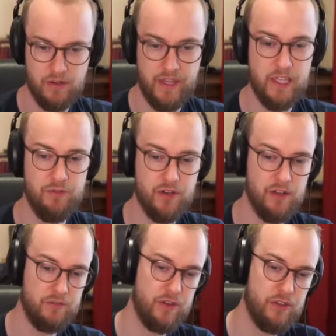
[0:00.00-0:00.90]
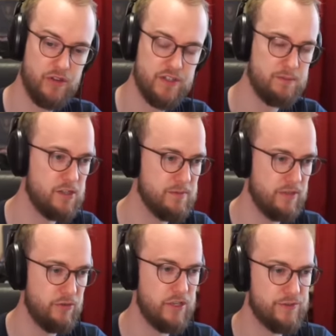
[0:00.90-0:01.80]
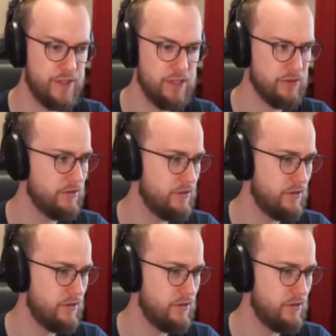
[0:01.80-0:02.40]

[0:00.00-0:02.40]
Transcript: Thank you for the 36 months, man. 3 years. Thank you.